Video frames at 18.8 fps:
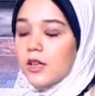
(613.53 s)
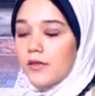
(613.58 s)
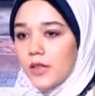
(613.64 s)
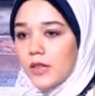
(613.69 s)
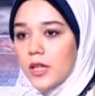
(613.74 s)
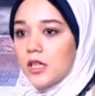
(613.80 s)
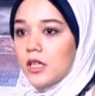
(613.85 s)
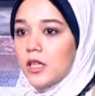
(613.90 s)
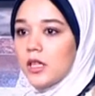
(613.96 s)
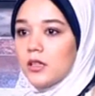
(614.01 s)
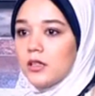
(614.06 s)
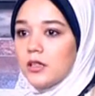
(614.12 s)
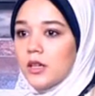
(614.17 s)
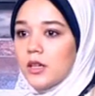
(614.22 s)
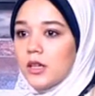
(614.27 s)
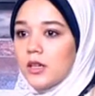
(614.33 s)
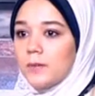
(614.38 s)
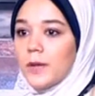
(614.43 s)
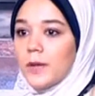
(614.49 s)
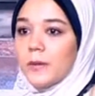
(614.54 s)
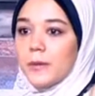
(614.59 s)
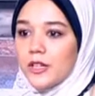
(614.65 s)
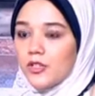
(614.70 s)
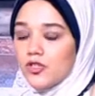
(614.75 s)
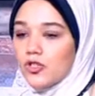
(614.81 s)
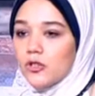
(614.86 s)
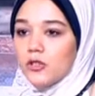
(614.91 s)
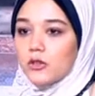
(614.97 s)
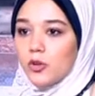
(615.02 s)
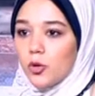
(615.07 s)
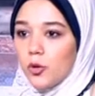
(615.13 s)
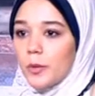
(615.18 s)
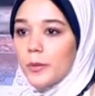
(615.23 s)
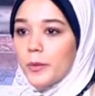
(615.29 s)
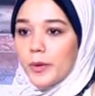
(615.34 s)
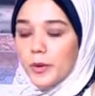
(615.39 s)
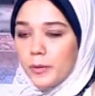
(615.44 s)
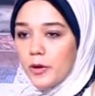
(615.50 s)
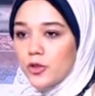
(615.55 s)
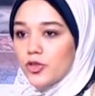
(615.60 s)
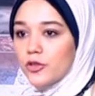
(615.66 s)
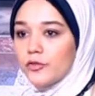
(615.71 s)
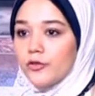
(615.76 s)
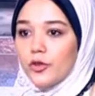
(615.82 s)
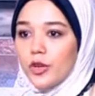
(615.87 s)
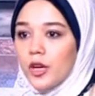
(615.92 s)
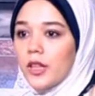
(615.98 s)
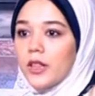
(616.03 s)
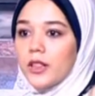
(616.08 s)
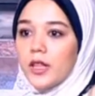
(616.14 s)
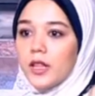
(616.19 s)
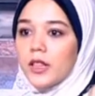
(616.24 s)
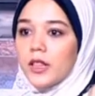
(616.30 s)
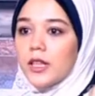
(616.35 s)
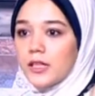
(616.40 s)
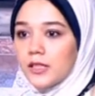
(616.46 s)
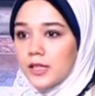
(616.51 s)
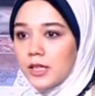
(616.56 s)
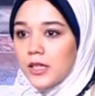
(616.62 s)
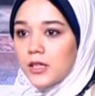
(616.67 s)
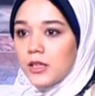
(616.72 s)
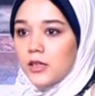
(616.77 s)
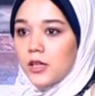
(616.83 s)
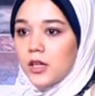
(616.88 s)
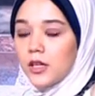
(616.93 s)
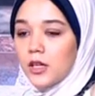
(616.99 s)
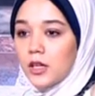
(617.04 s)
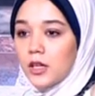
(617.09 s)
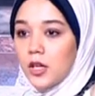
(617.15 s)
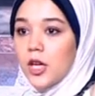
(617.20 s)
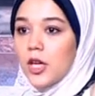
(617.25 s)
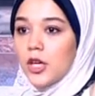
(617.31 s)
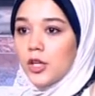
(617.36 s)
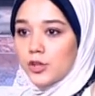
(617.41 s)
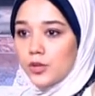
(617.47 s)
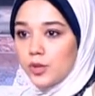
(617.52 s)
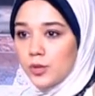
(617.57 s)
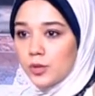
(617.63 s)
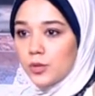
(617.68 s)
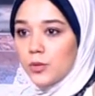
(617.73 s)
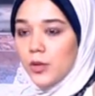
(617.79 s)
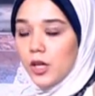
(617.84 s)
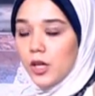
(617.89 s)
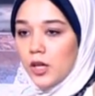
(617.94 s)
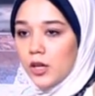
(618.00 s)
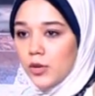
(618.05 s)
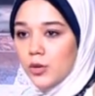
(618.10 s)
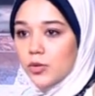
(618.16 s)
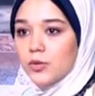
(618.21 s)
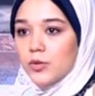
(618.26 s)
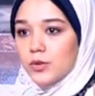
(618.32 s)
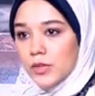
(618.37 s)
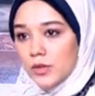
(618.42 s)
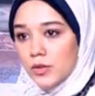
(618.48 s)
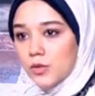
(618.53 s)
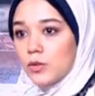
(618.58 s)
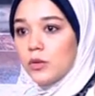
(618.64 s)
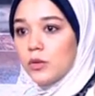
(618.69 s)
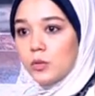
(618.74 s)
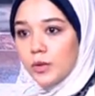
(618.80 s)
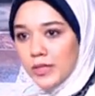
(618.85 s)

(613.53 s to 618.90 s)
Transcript: if they need doing permission for anything they need to go to the school.